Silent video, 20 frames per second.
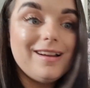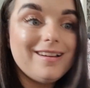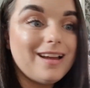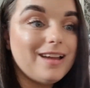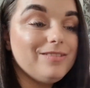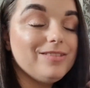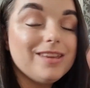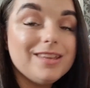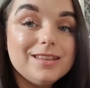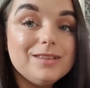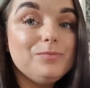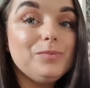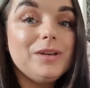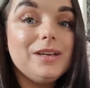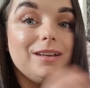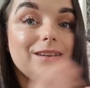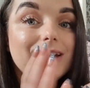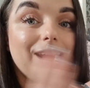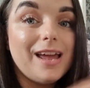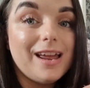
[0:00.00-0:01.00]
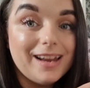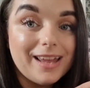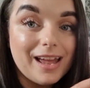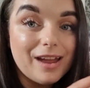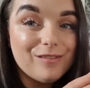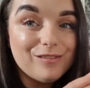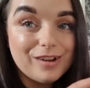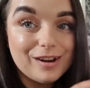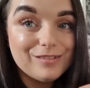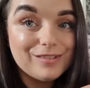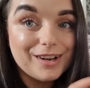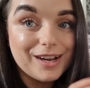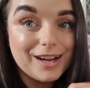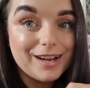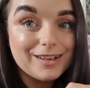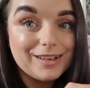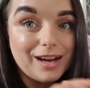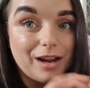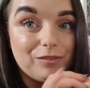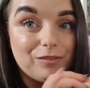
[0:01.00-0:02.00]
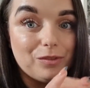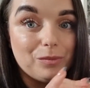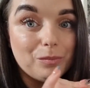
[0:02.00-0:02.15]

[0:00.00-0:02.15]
I think they've been in nearly every advent calendar I've